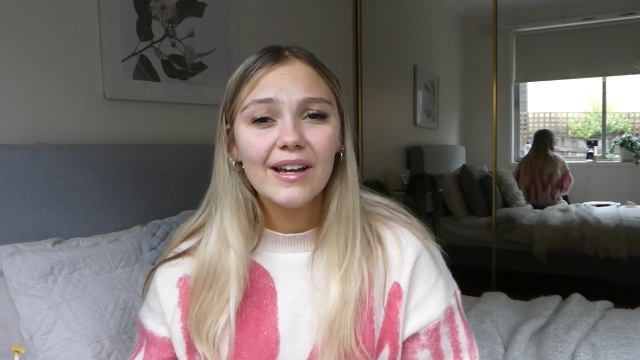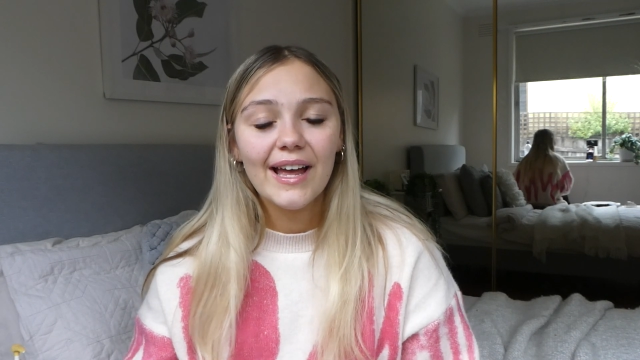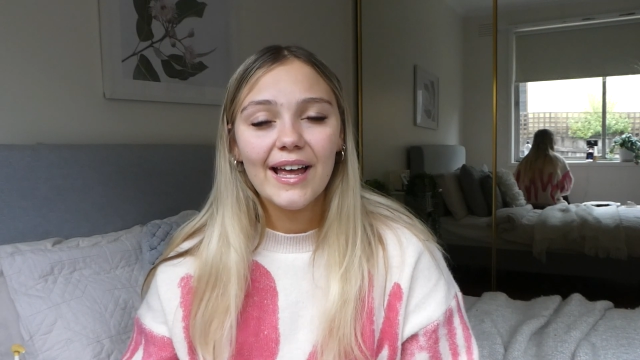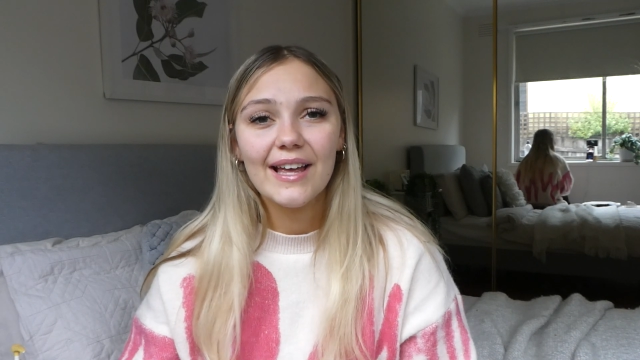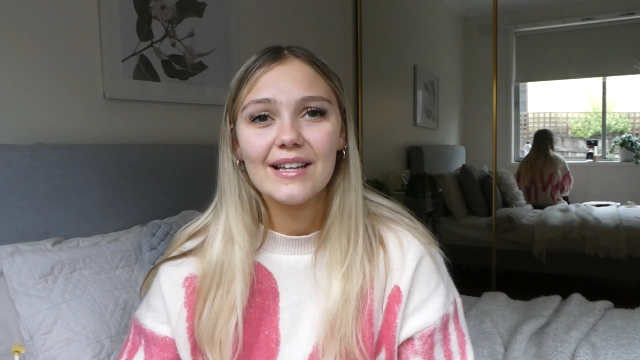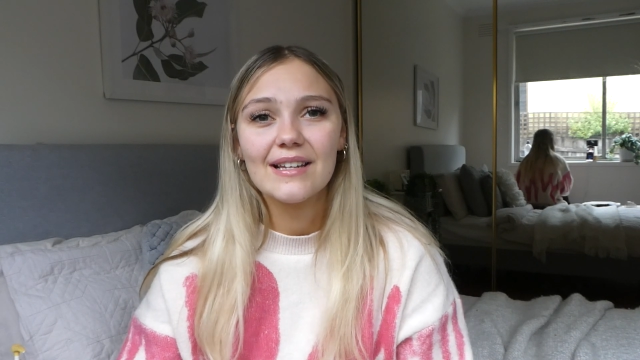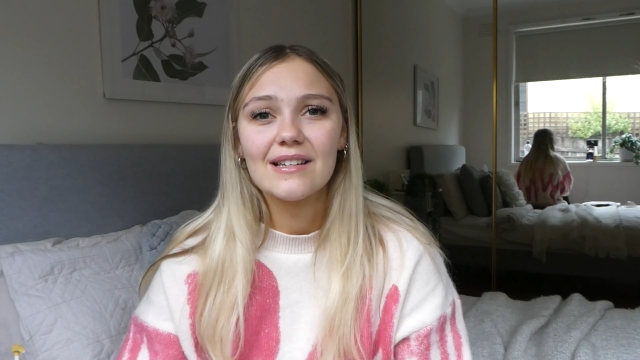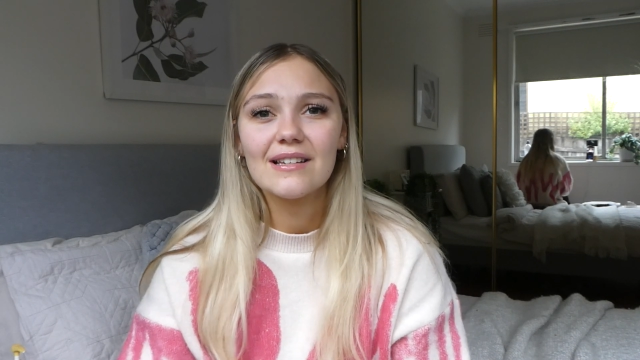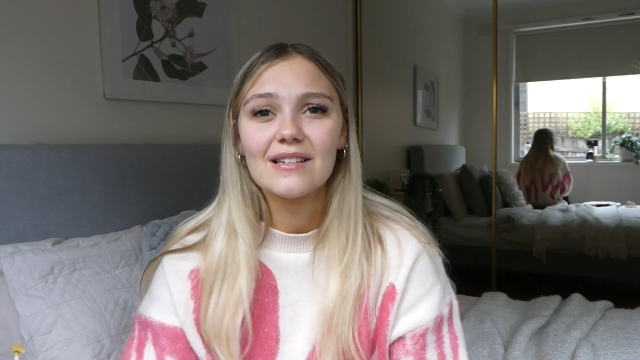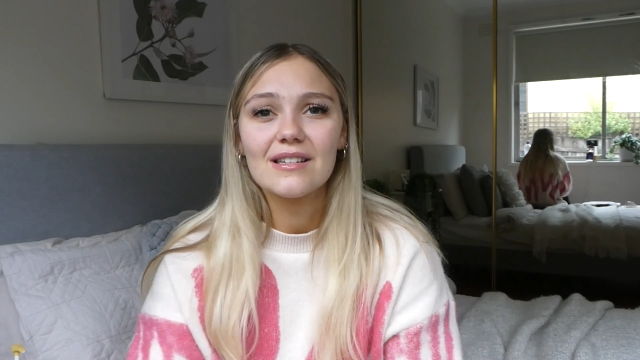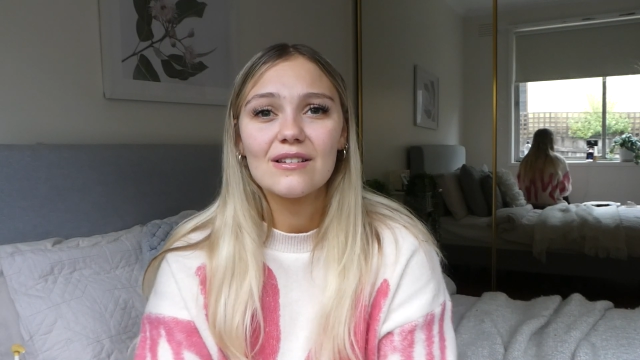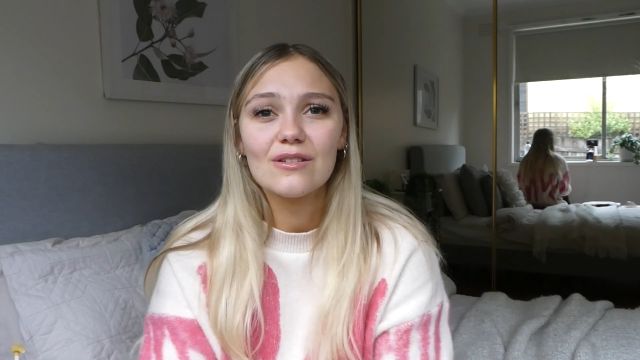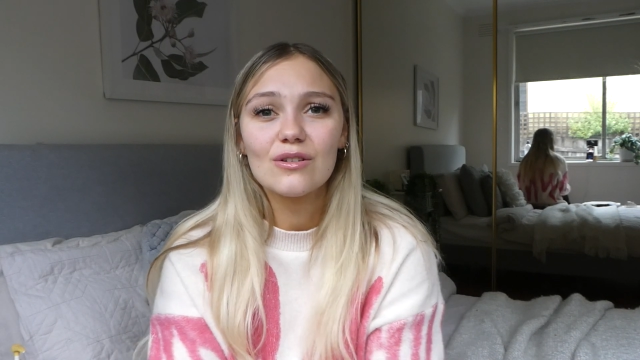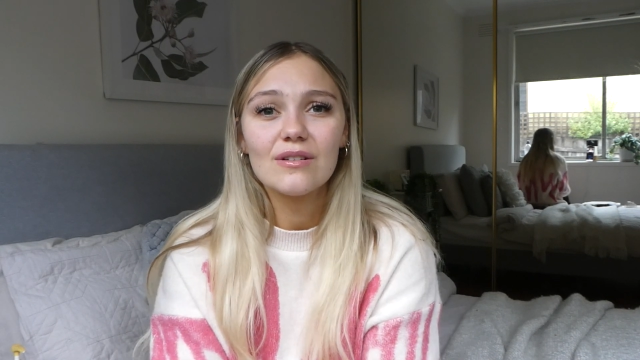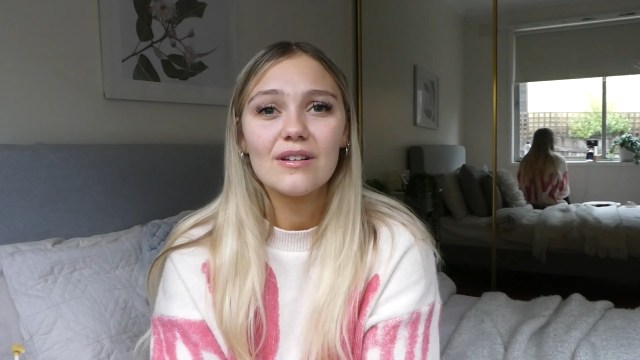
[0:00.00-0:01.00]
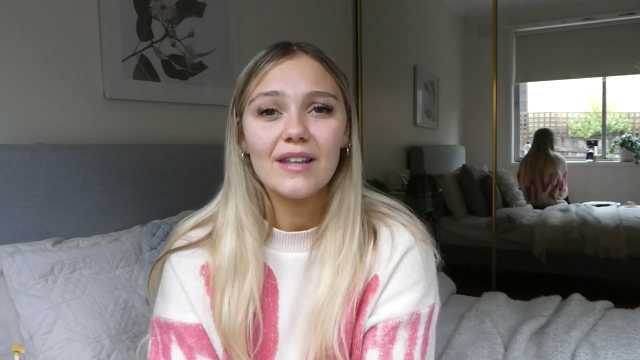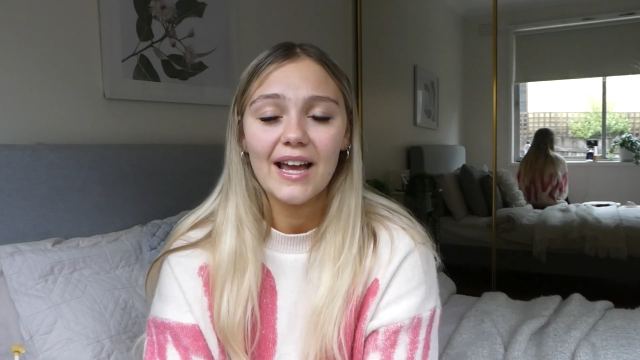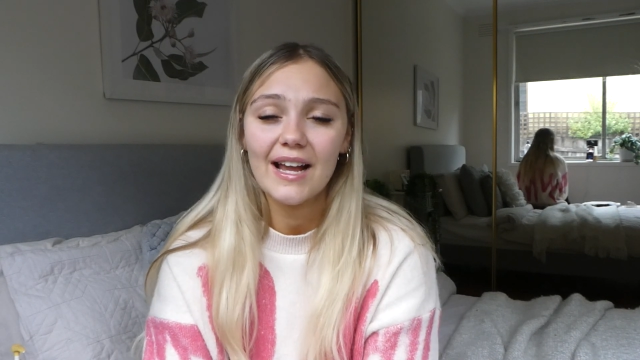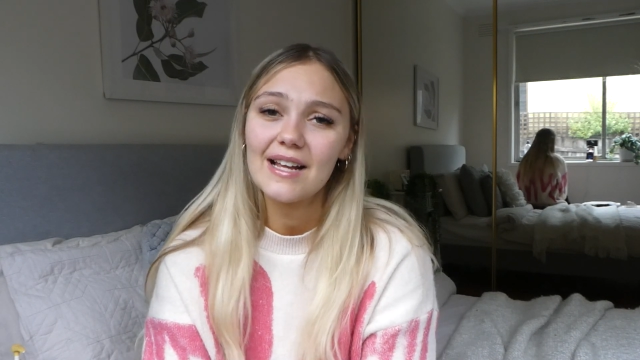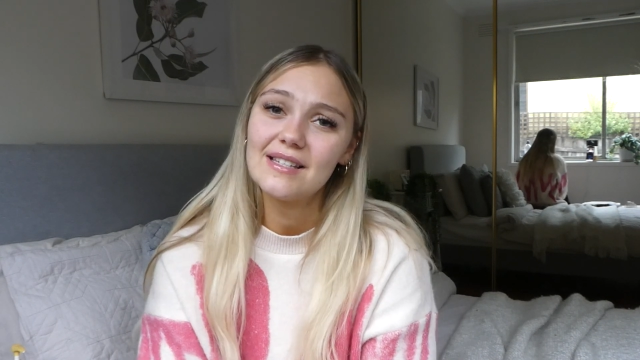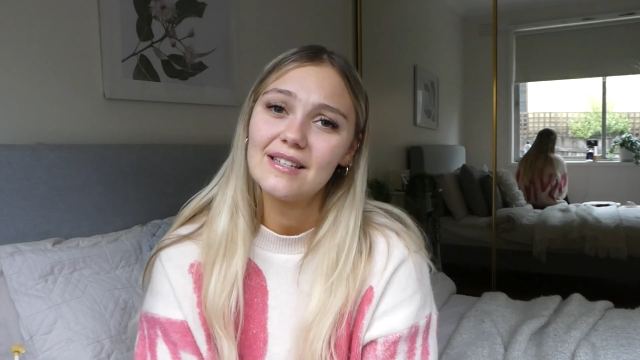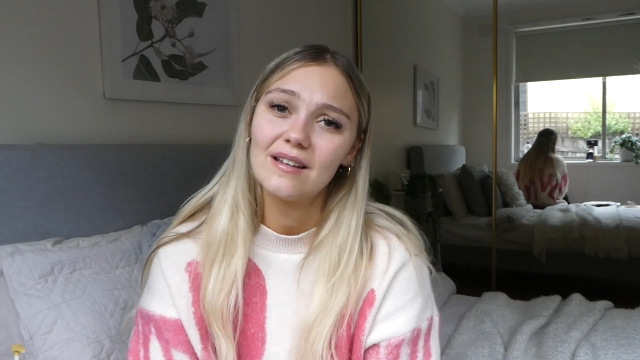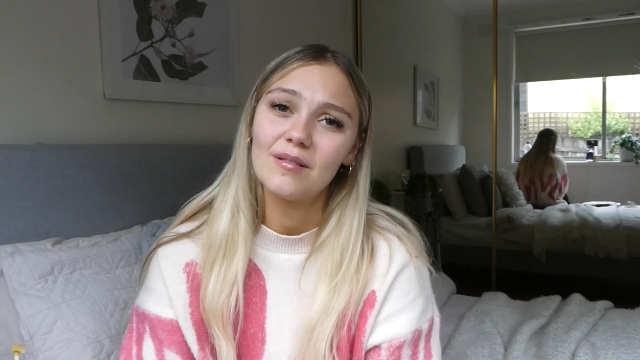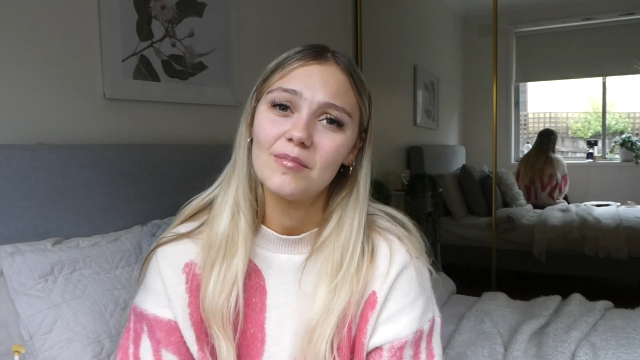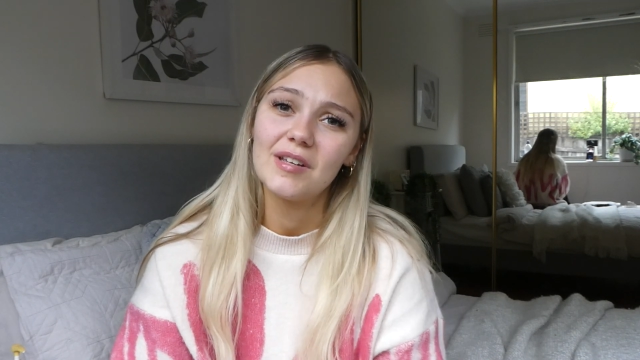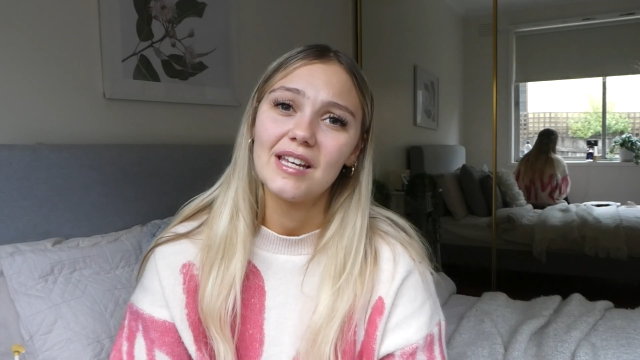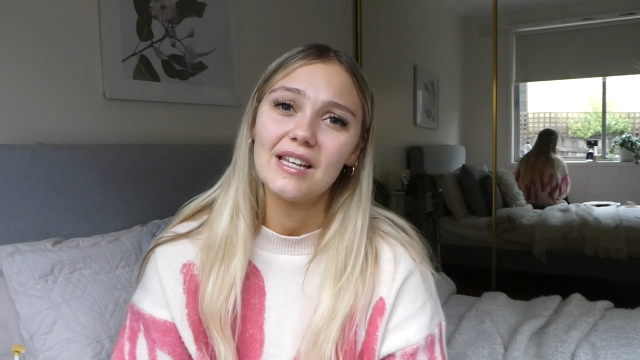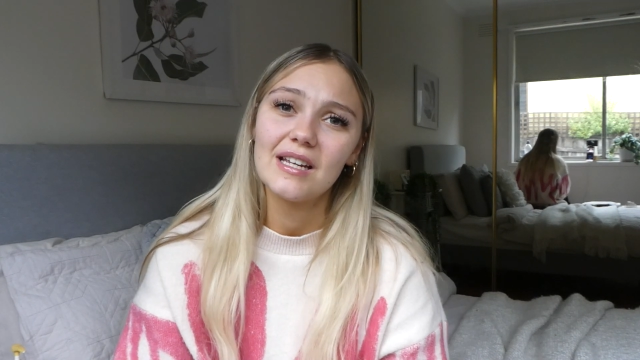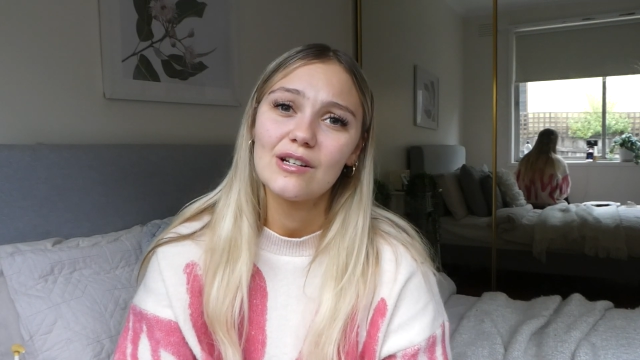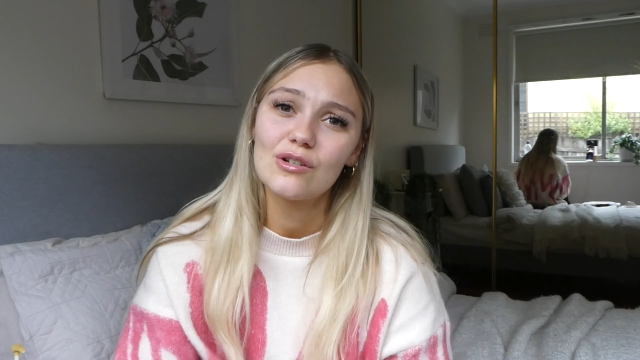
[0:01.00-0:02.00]
and like I said at the
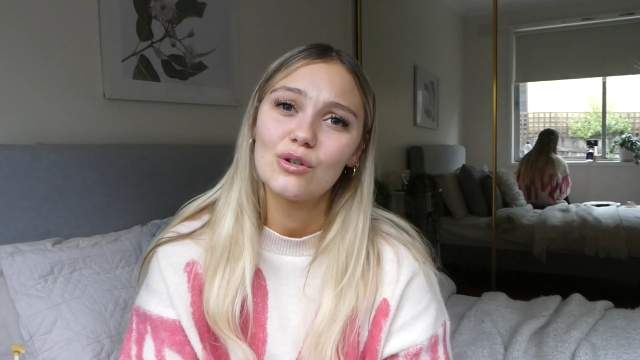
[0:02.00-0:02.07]
beginning,